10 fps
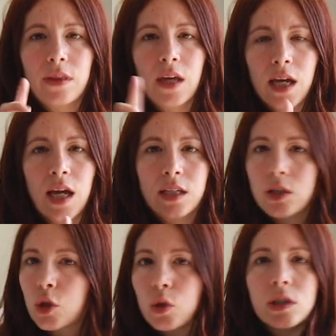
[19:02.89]
They had
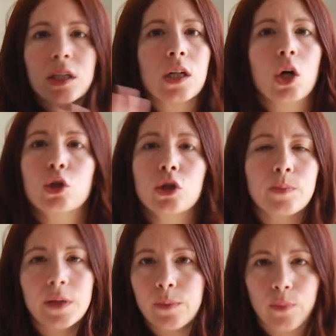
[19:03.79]

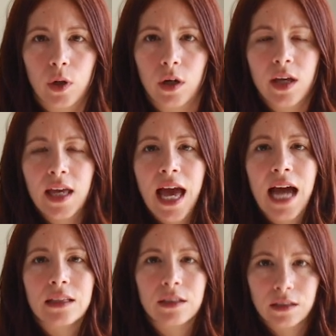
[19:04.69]
1,300 people
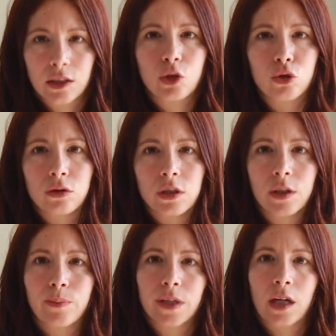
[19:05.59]
had to
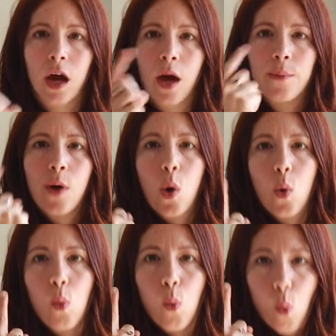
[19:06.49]
literally become
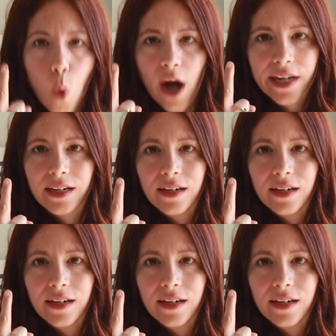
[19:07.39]
one.